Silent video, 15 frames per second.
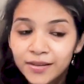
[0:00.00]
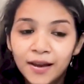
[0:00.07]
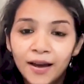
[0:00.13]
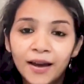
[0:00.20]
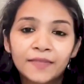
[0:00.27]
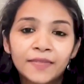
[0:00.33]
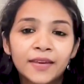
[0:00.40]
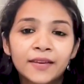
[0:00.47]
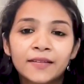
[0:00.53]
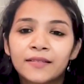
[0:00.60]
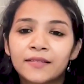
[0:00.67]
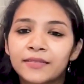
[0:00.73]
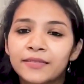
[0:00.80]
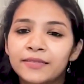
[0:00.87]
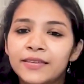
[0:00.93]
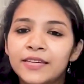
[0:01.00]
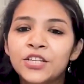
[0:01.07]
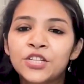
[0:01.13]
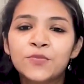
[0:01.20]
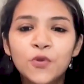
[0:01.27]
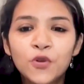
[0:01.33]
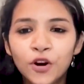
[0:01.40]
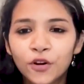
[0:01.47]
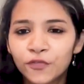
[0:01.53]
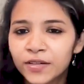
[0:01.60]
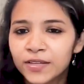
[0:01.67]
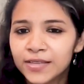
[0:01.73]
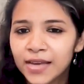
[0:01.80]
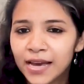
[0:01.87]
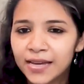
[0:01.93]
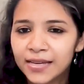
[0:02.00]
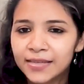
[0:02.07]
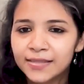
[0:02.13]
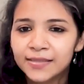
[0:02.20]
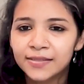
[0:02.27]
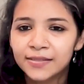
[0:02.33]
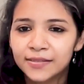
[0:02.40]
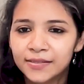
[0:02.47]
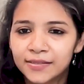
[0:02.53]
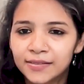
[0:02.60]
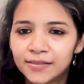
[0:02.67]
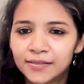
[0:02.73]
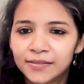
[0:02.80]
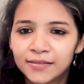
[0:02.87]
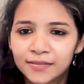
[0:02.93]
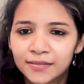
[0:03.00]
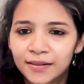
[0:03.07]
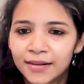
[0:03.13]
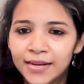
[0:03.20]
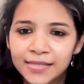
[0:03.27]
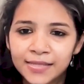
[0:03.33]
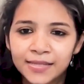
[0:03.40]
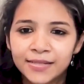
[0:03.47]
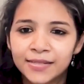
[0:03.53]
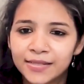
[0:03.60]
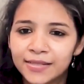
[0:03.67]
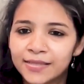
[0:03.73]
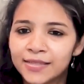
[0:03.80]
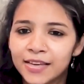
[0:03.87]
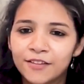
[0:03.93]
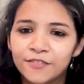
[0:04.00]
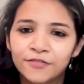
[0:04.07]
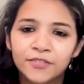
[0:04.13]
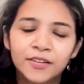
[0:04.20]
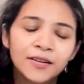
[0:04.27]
I think each book of his has a lesson in itself.